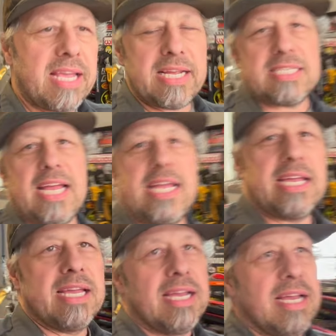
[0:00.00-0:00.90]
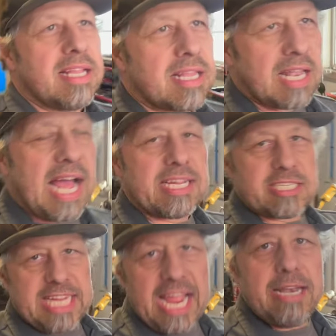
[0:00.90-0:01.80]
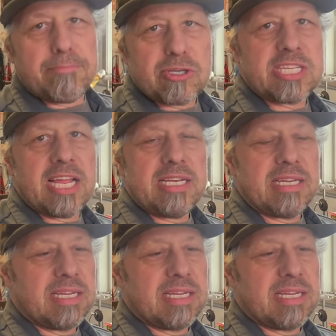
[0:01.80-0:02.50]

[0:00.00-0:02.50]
it's like the last 10%